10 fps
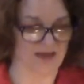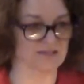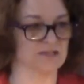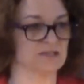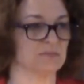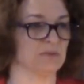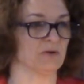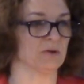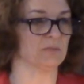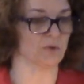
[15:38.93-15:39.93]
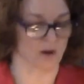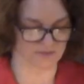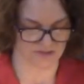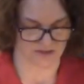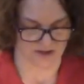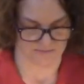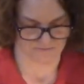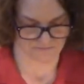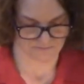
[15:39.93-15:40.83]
as the Spirit prompted them.